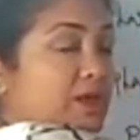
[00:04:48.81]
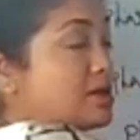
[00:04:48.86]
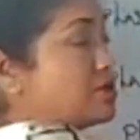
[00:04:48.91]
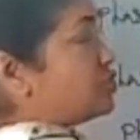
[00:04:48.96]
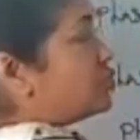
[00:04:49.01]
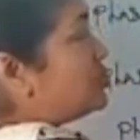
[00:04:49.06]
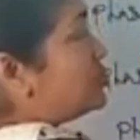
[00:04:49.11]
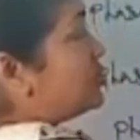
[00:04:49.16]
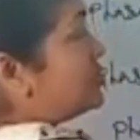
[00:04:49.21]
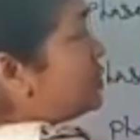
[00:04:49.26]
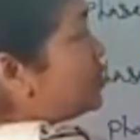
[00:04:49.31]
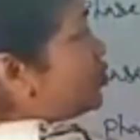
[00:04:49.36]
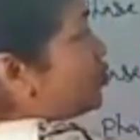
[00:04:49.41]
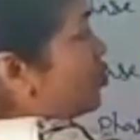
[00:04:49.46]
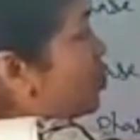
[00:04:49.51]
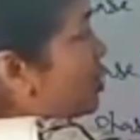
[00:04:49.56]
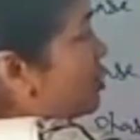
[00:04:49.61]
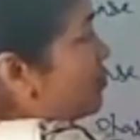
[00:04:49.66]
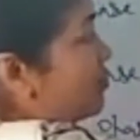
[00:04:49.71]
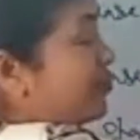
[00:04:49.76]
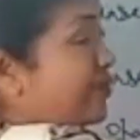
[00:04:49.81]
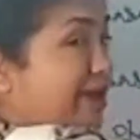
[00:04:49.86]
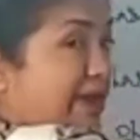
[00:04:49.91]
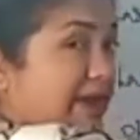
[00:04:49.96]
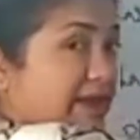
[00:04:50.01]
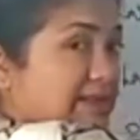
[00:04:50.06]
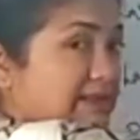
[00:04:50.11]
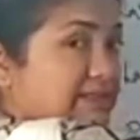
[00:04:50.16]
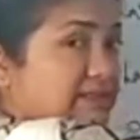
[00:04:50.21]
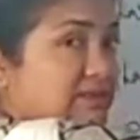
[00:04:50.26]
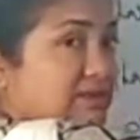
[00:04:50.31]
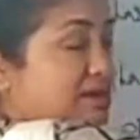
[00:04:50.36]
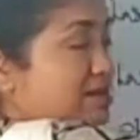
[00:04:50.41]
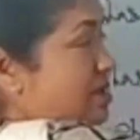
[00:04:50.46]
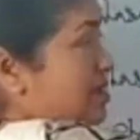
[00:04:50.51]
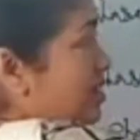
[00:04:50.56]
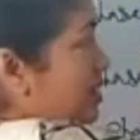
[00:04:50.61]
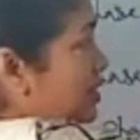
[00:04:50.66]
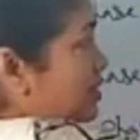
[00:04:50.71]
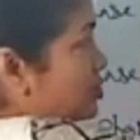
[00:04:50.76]
So Z1 phase
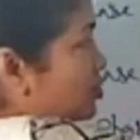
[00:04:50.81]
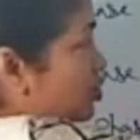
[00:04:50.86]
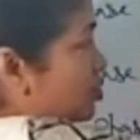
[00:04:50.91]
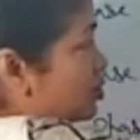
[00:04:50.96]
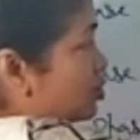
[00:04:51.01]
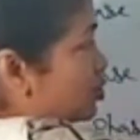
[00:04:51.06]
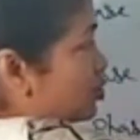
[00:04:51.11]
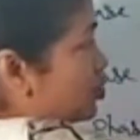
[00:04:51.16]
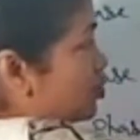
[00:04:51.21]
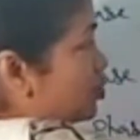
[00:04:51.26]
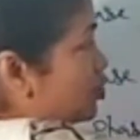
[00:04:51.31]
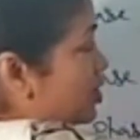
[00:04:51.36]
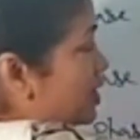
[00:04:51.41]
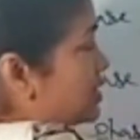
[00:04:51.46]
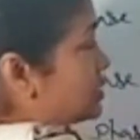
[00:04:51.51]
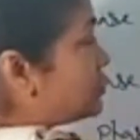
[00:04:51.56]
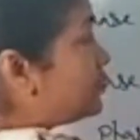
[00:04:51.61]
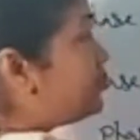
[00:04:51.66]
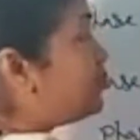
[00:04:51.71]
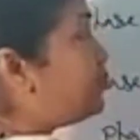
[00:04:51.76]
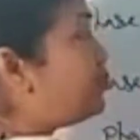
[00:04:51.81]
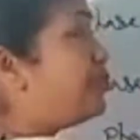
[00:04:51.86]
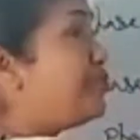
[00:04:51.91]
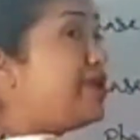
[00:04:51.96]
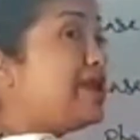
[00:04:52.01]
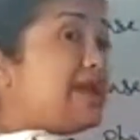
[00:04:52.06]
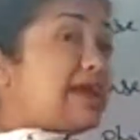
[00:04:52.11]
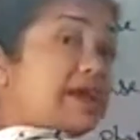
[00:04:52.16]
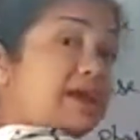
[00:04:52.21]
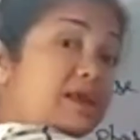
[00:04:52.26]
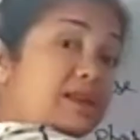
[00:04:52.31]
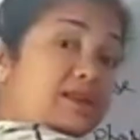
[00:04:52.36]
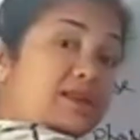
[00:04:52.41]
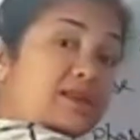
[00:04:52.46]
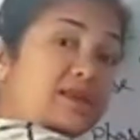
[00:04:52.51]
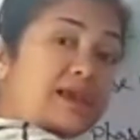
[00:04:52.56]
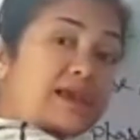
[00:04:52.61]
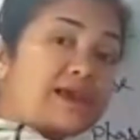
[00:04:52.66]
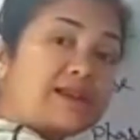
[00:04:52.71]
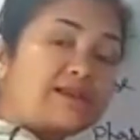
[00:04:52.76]
is also known as
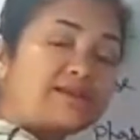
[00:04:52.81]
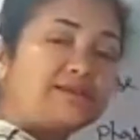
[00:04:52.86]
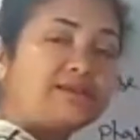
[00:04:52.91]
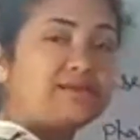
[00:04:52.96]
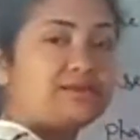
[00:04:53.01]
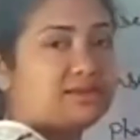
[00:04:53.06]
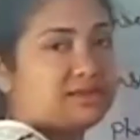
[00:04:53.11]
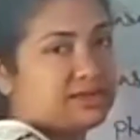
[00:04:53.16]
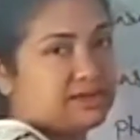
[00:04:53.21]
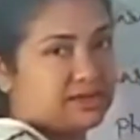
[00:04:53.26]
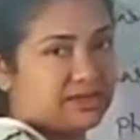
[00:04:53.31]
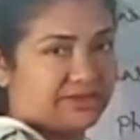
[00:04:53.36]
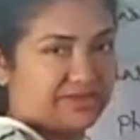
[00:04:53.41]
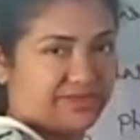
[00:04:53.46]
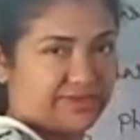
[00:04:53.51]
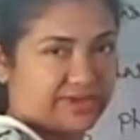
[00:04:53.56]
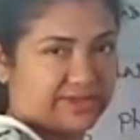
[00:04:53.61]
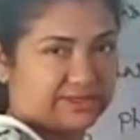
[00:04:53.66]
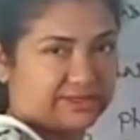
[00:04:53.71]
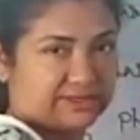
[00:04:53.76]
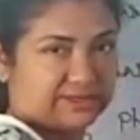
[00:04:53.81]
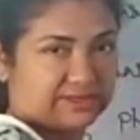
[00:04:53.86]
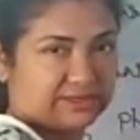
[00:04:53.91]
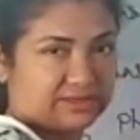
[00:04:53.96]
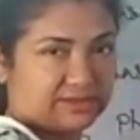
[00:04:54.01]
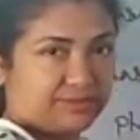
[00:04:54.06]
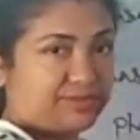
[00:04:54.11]
pre-DNA synthetic phase,